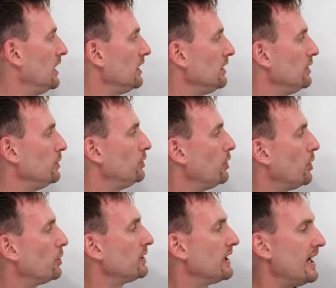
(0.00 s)
You
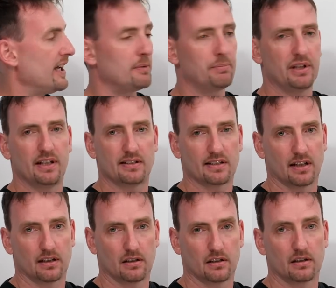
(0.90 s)
don't like
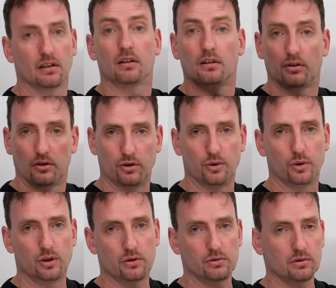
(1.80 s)
pizza, do
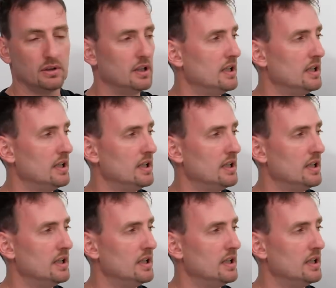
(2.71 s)
you?